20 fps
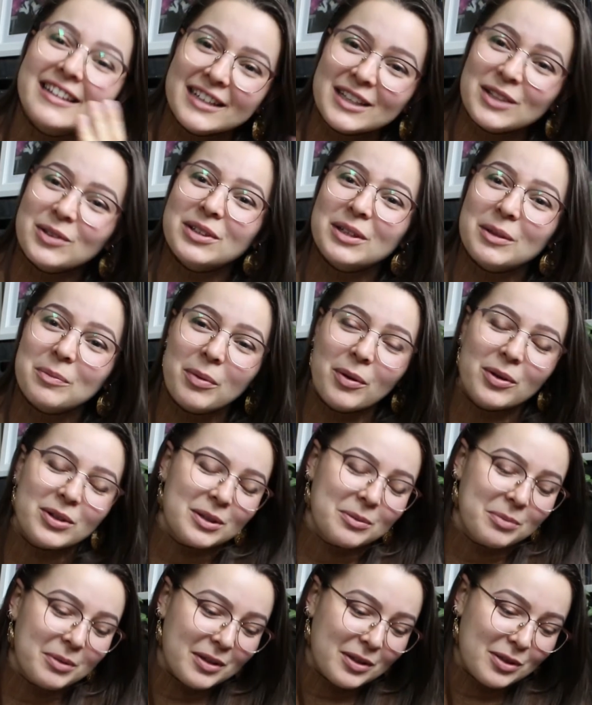this is
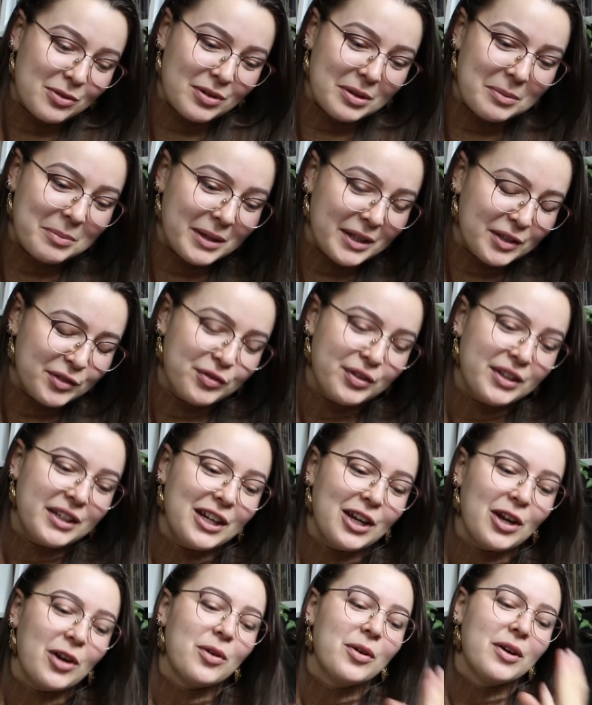supposed to be a 3-minute
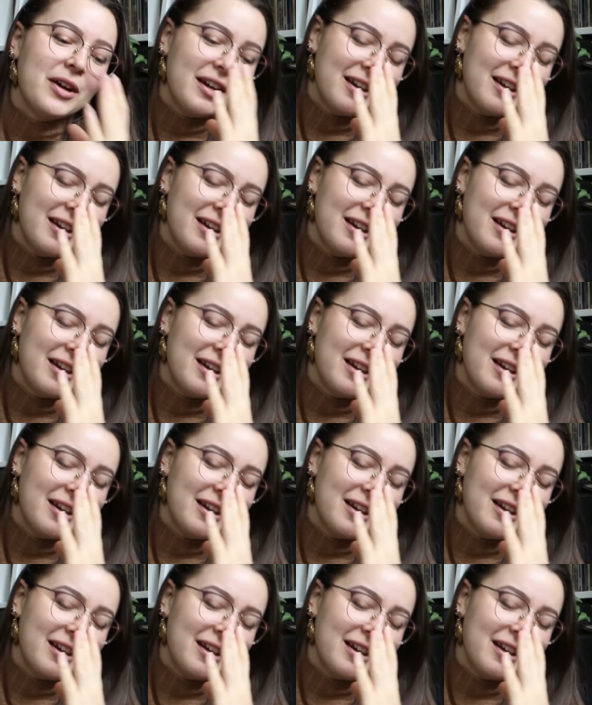video.